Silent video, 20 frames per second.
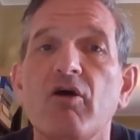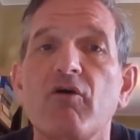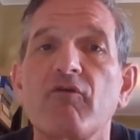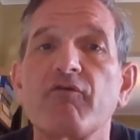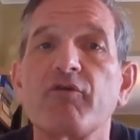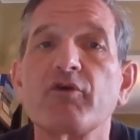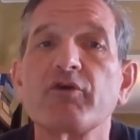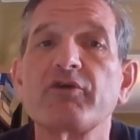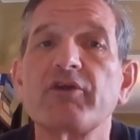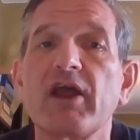
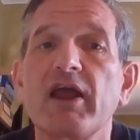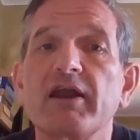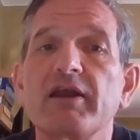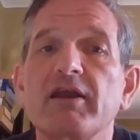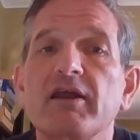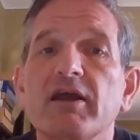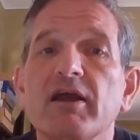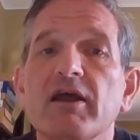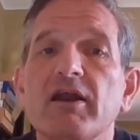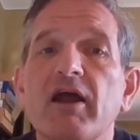first aid
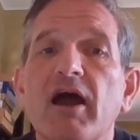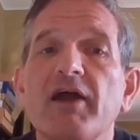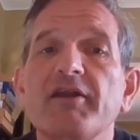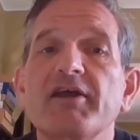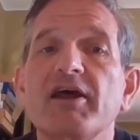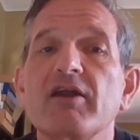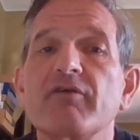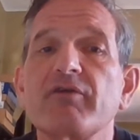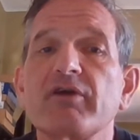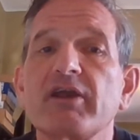kit,
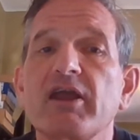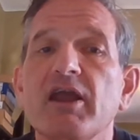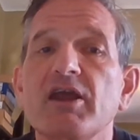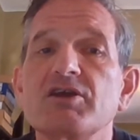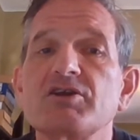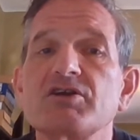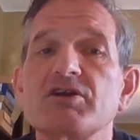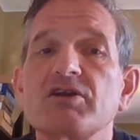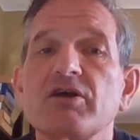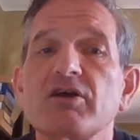
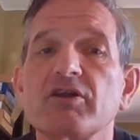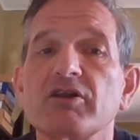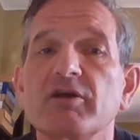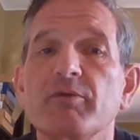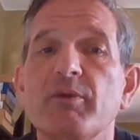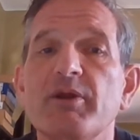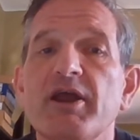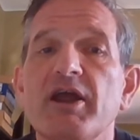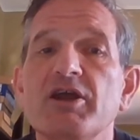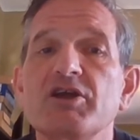identification,
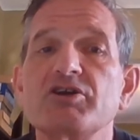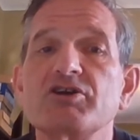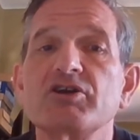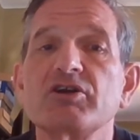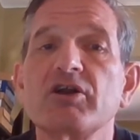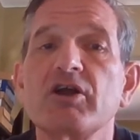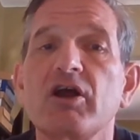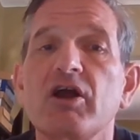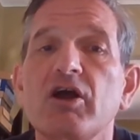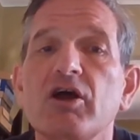
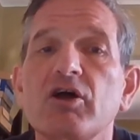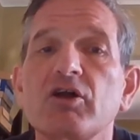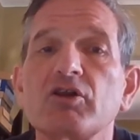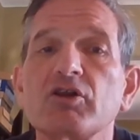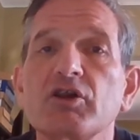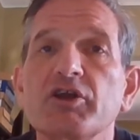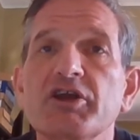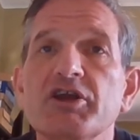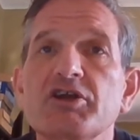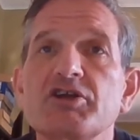elimination,
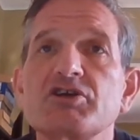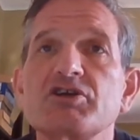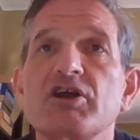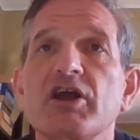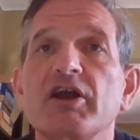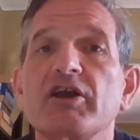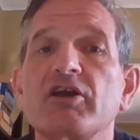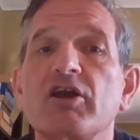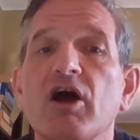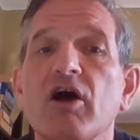leash,
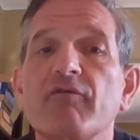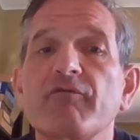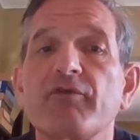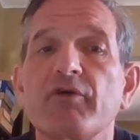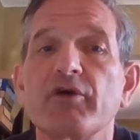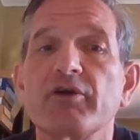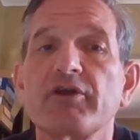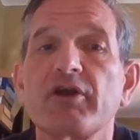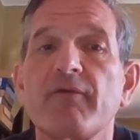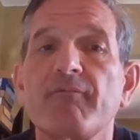and
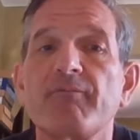comfort.